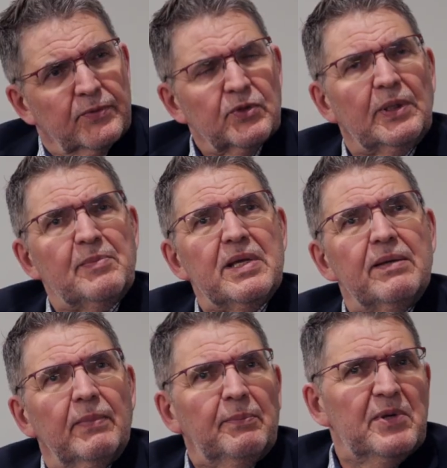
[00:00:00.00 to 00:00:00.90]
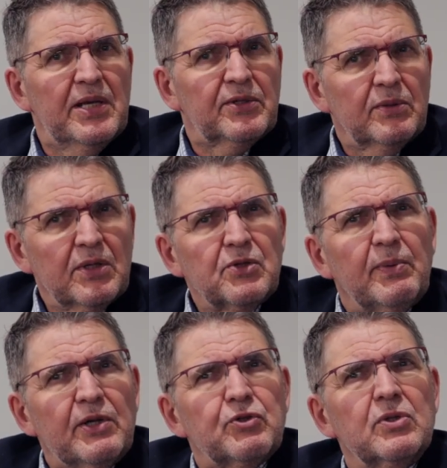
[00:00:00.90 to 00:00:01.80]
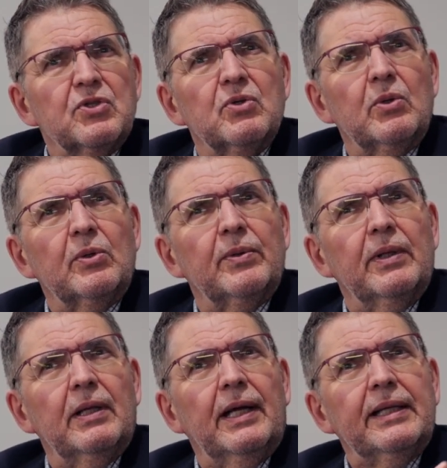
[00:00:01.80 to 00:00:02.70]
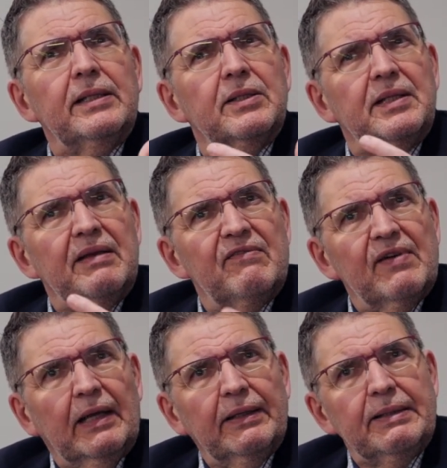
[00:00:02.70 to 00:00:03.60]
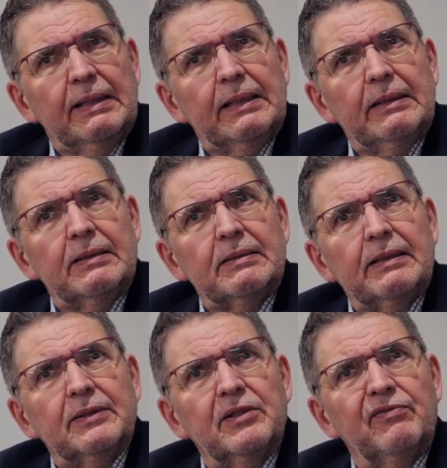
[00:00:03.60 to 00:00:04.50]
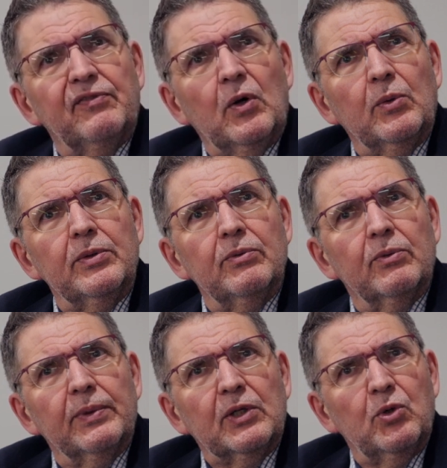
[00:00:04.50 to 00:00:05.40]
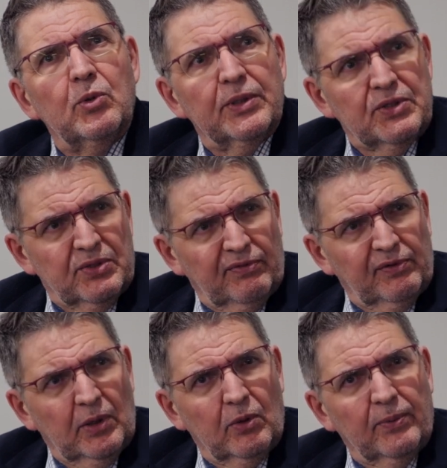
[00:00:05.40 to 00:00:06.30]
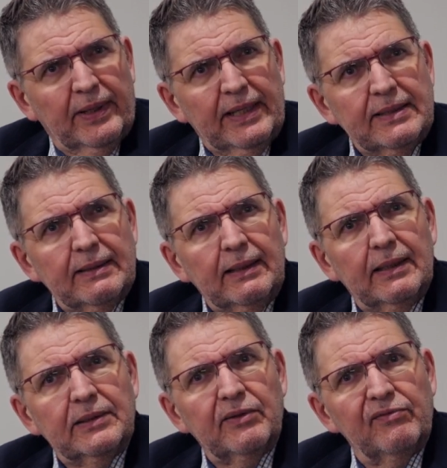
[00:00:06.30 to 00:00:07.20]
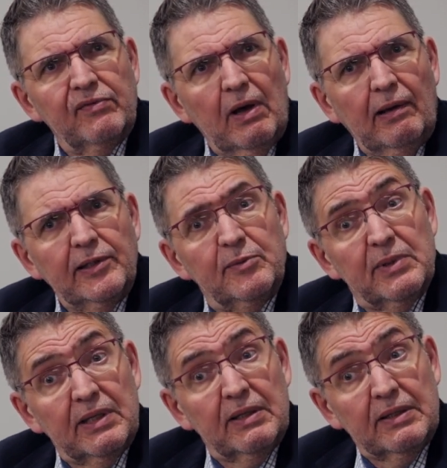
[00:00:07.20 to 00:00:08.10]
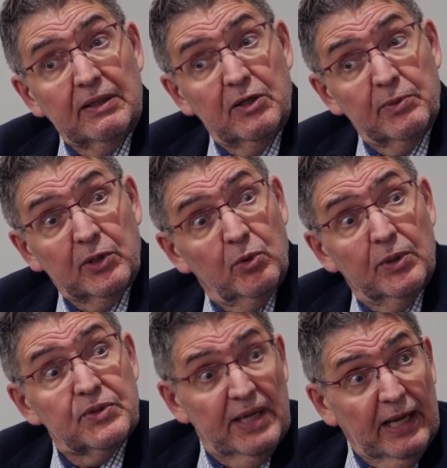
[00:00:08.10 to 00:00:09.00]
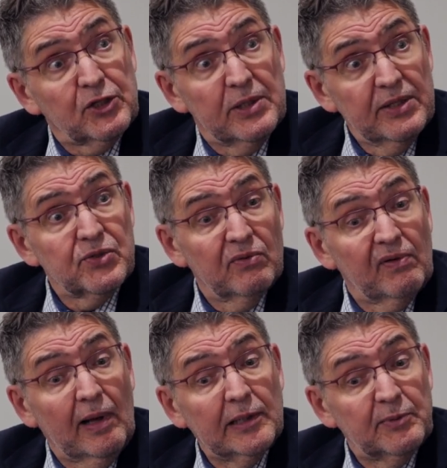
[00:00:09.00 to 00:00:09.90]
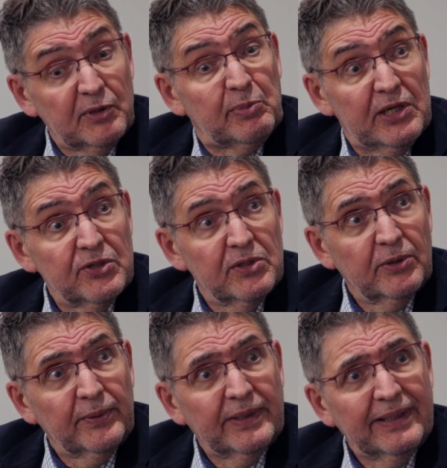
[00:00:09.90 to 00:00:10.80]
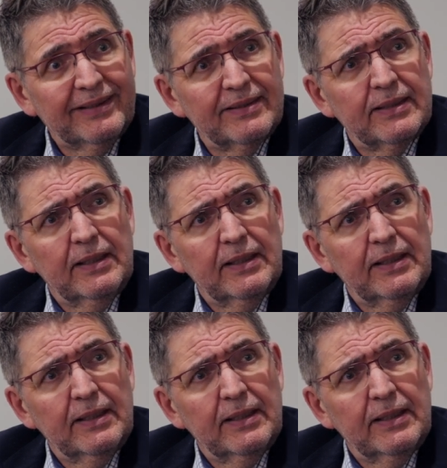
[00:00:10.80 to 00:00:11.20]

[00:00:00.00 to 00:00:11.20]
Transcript: So let me ask you this question. So I get it. They validated that the phone records the flow rate, and the volume that it records actually is the volume the patient urinated.